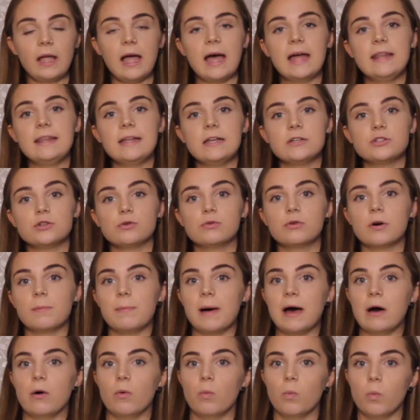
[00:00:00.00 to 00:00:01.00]
And then talk
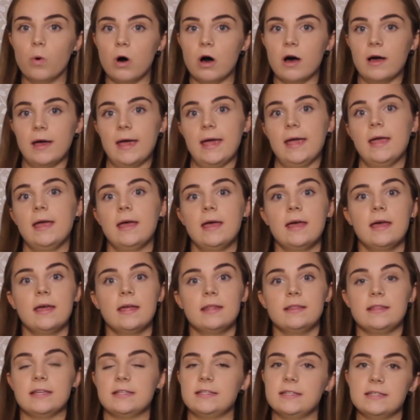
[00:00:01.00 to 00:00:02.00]
about why
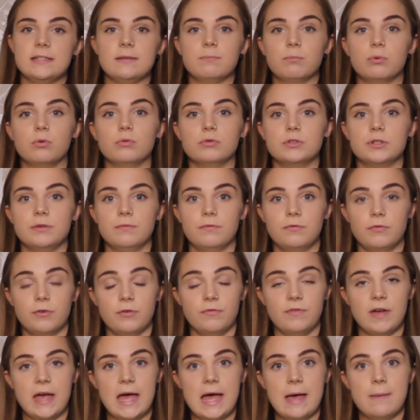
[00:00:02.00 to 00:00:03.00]
this is important for
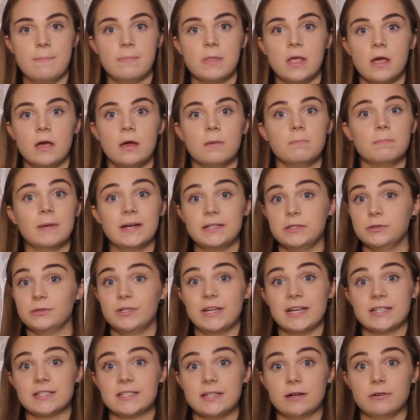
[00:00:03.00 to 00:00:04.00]
a vet. Manual
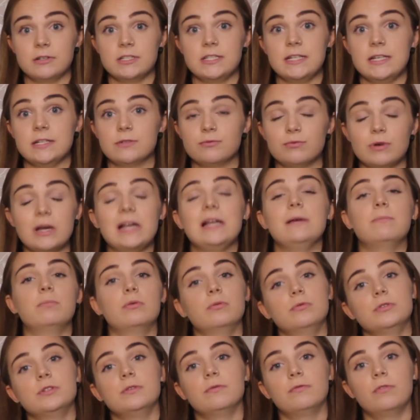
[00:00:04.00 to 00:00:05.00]
dexterity is really
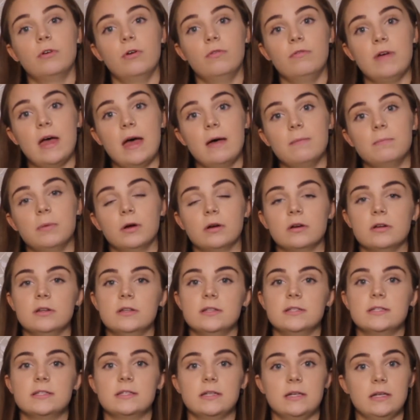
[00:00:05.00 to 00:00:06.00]
important for a vet
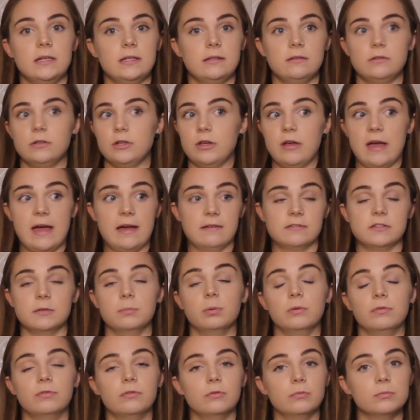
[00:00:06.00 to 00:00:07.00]
because you have to
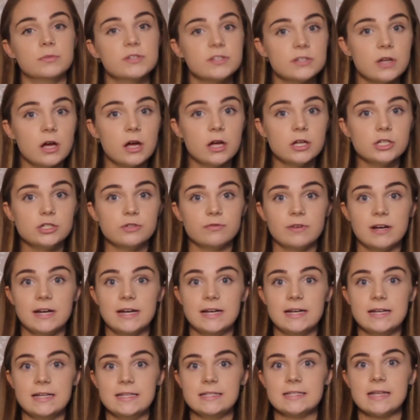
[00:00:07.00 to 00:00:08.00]
perform
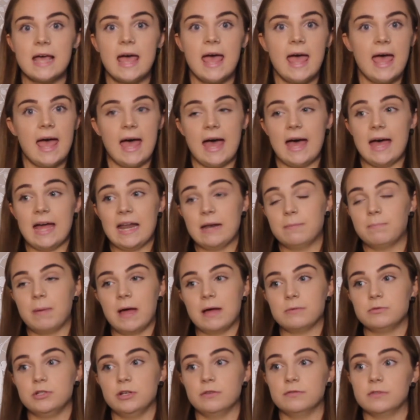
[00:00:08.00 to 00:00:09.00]
surgeries and
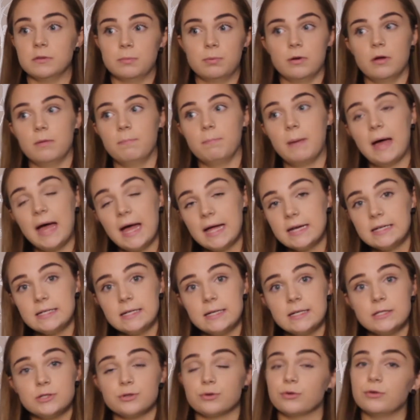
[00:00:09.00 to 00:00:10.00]
perhaps you have to put a
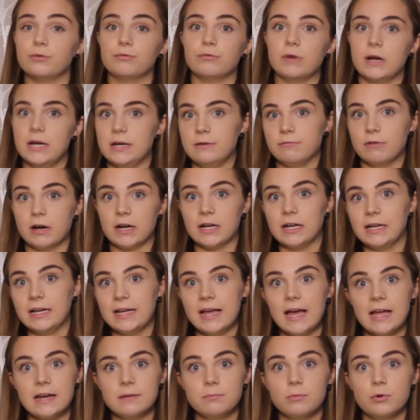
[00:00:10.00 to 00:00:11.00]
bandage on a really
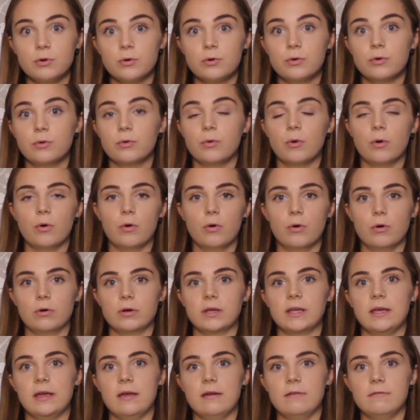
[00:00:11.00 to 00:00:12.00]
wriggly animal
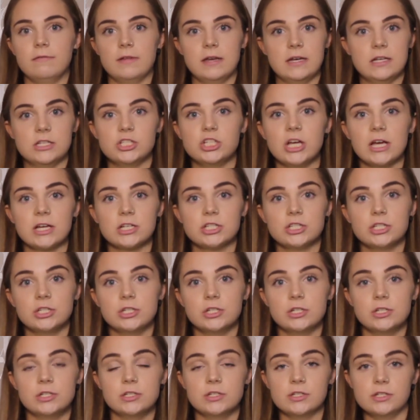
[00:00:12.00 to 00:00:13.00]
or give an
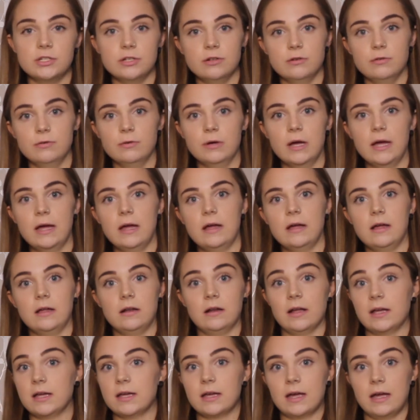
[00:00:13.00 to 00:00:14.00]
injection to
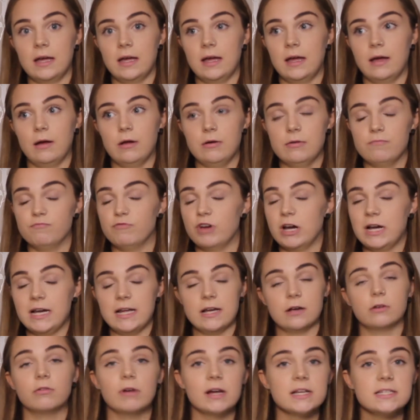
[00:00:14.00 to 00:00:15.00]
like a
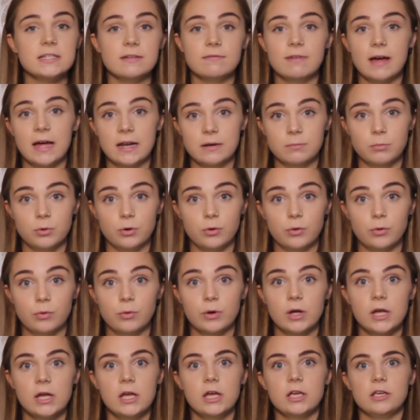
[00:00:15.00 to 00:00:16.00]
really aggressive
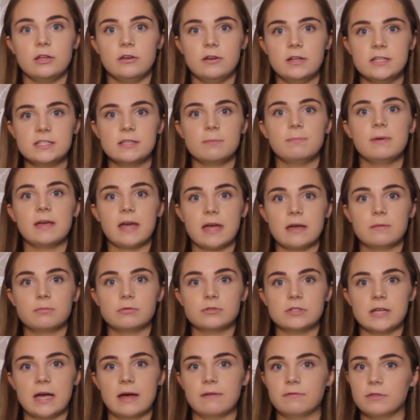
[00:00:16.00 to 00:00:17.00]
animal. You need to be
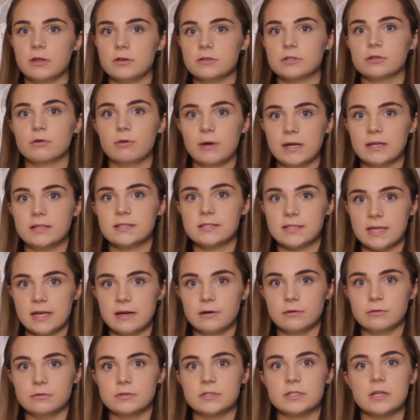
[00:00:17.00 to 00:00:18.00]
able to have those quick
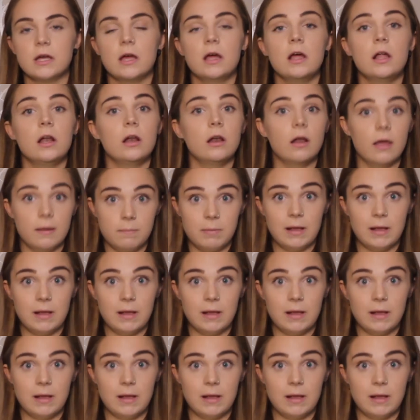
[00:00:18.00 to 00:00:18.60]
skills like